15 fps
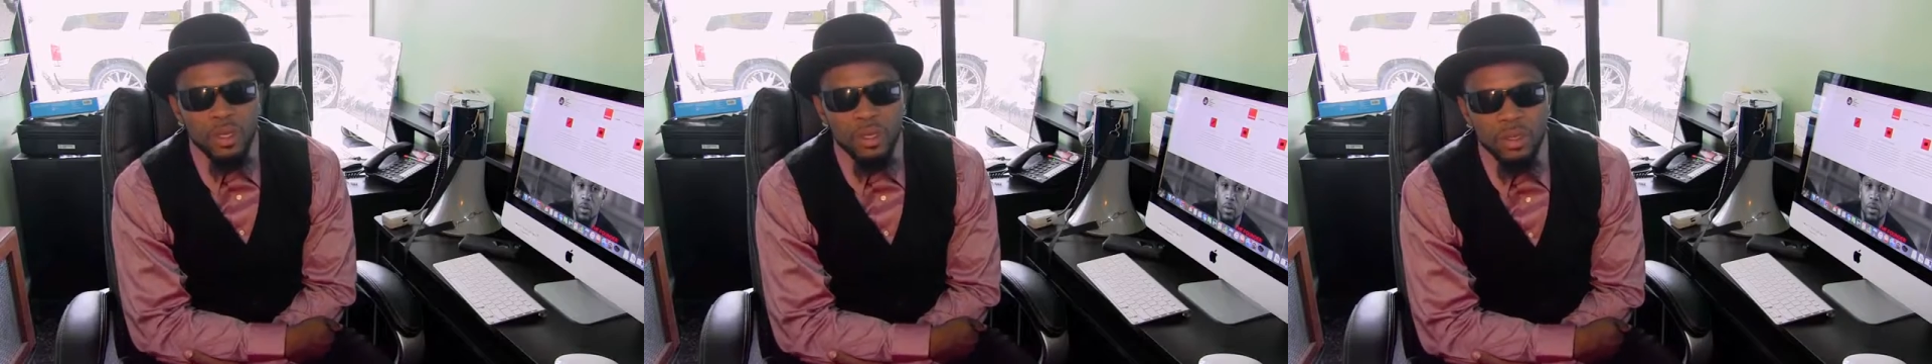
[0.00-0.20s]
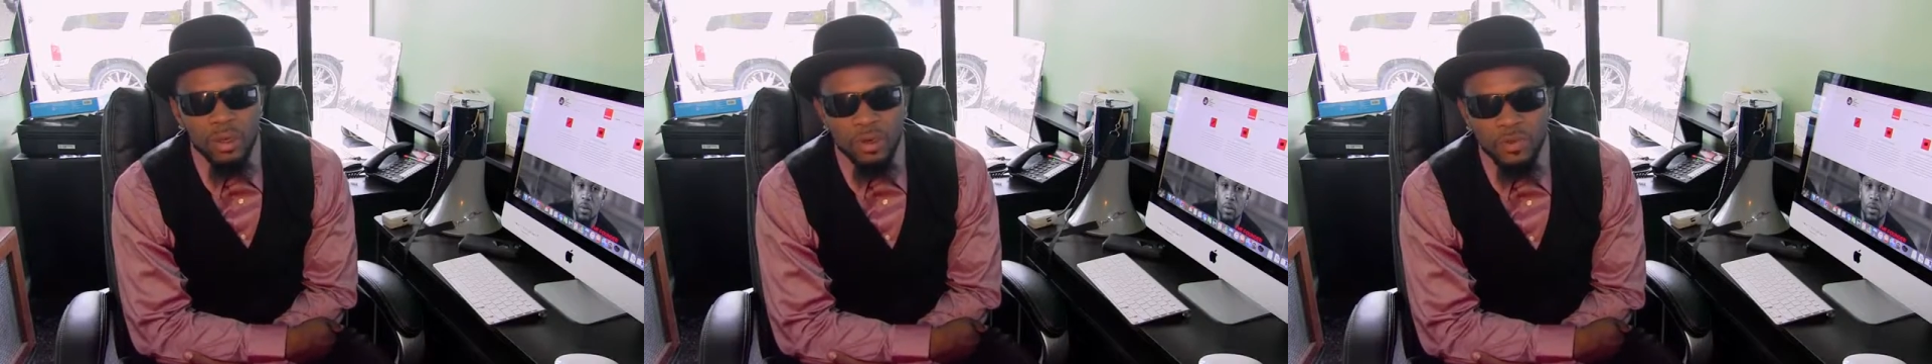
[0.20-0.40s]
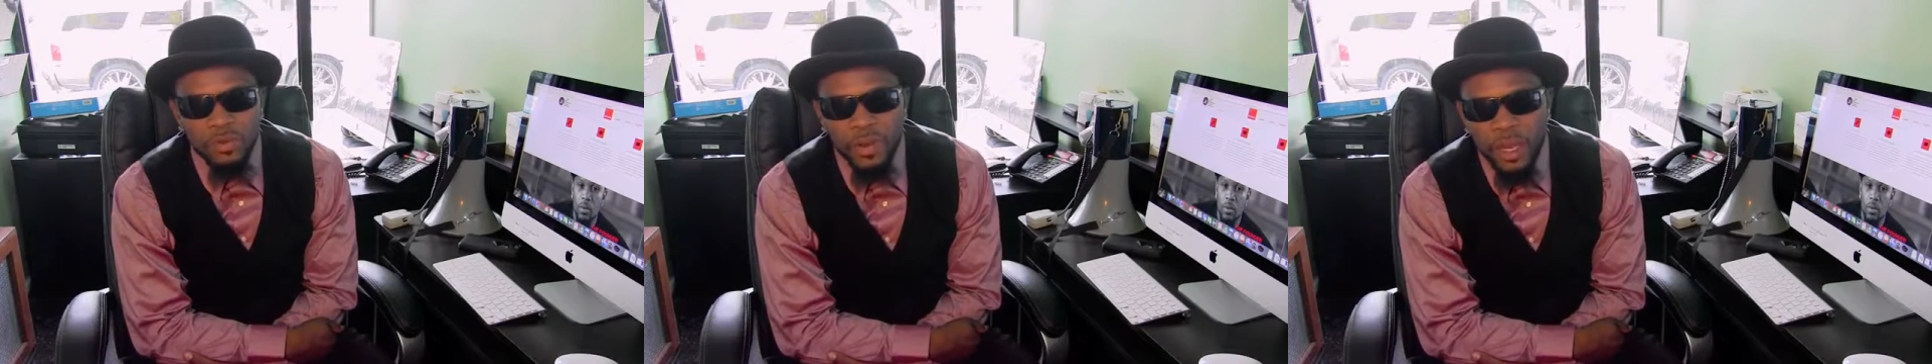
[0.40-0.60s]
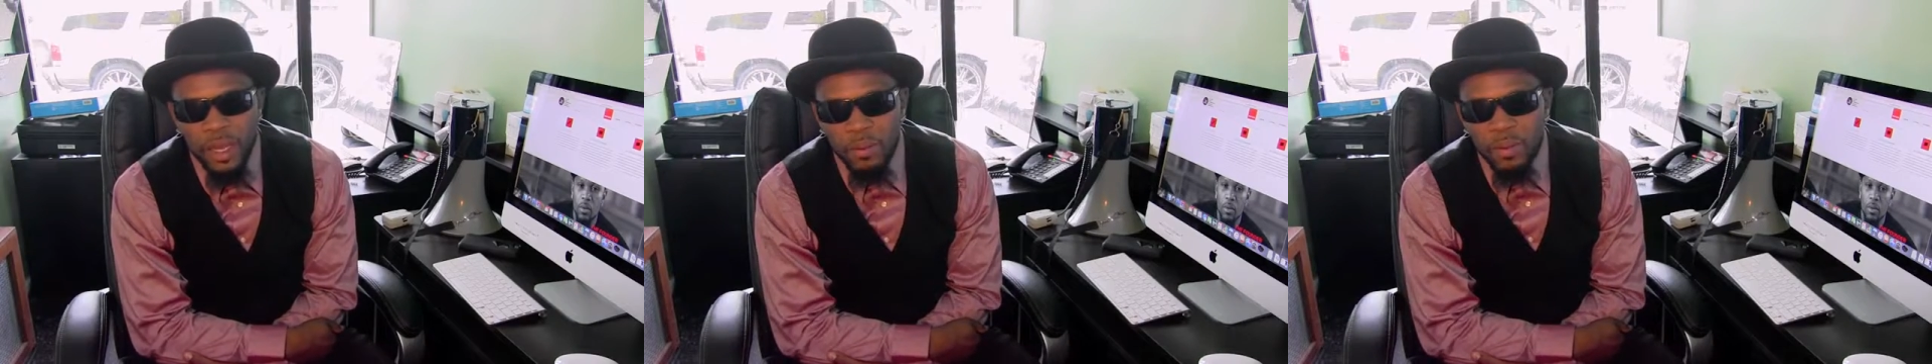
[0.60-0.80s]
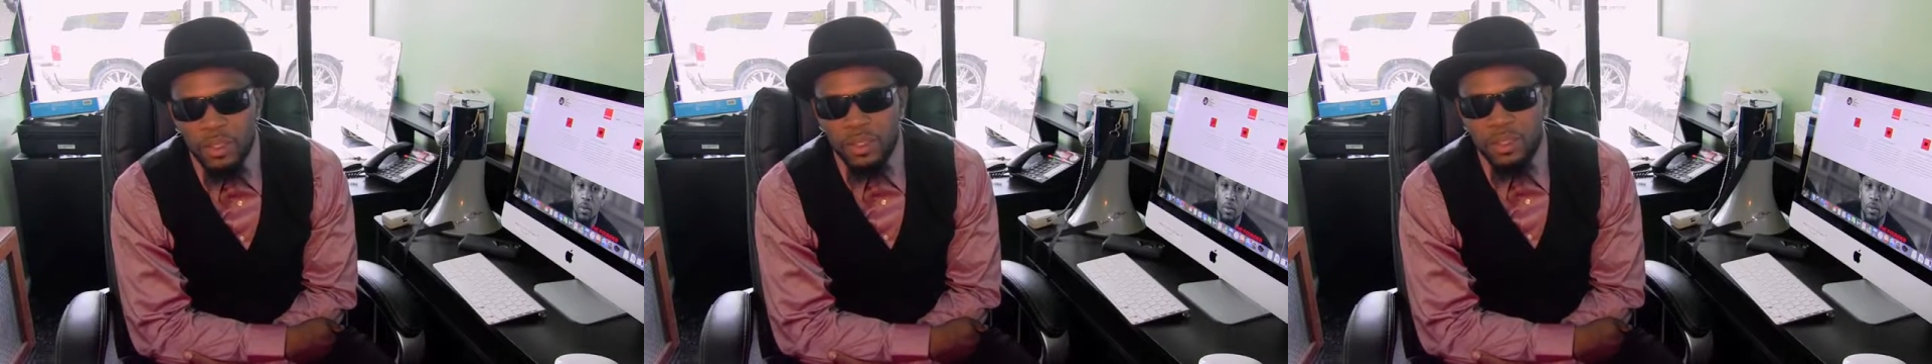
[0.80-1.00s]
you know,
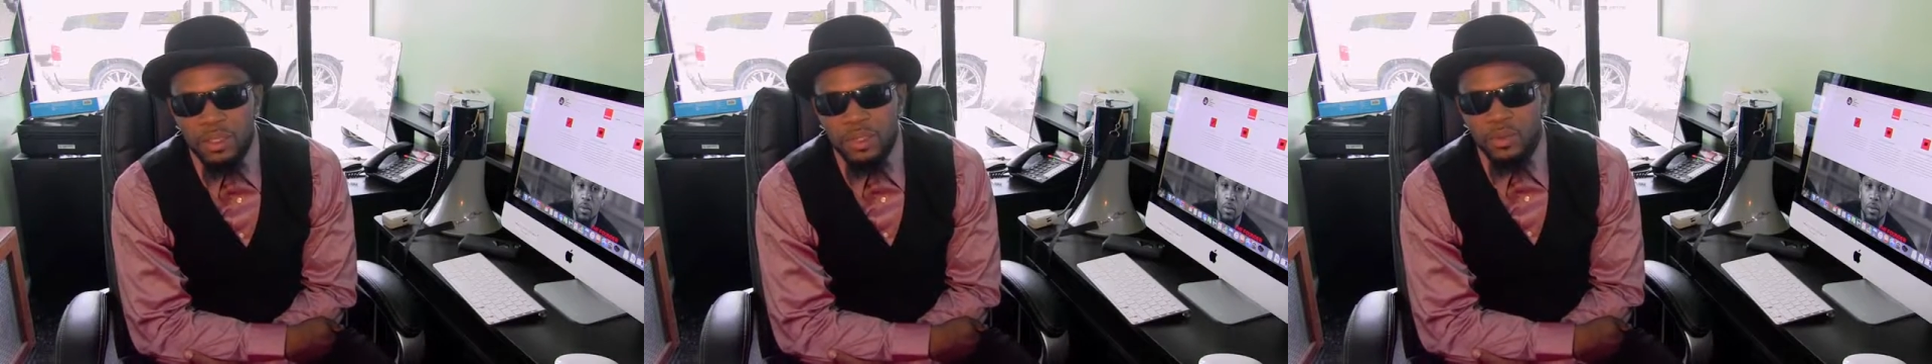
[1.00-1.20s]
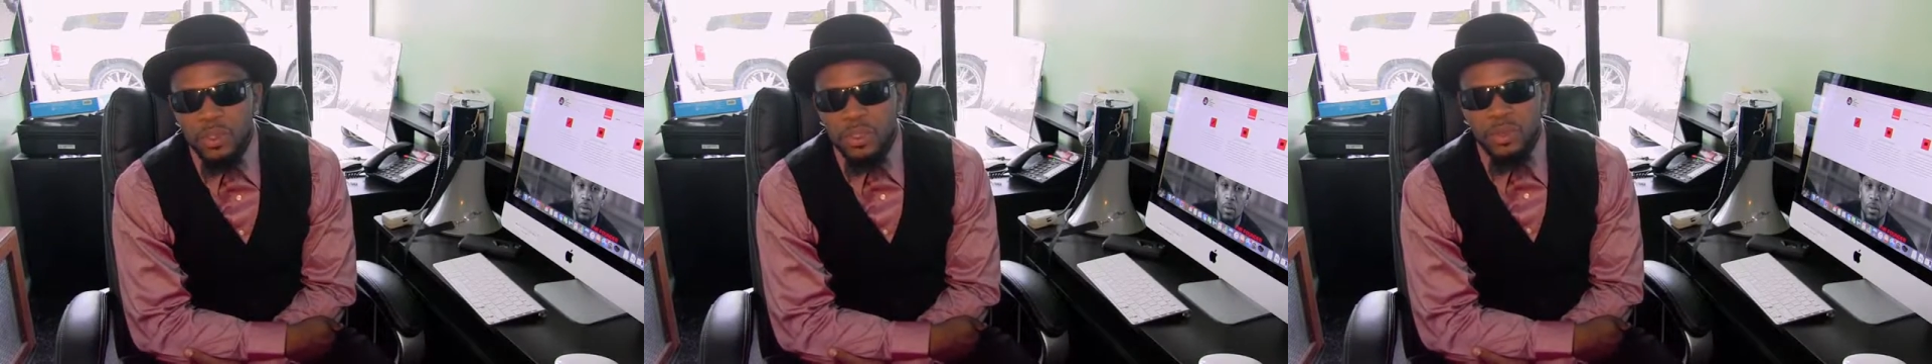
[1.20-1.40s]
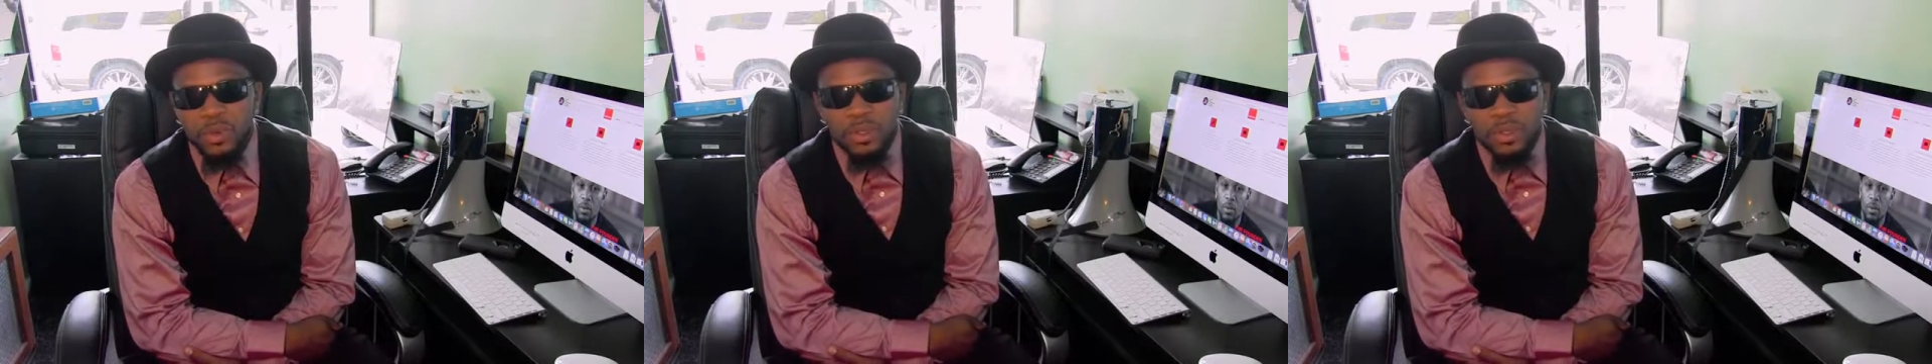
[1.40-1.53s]
families, we deal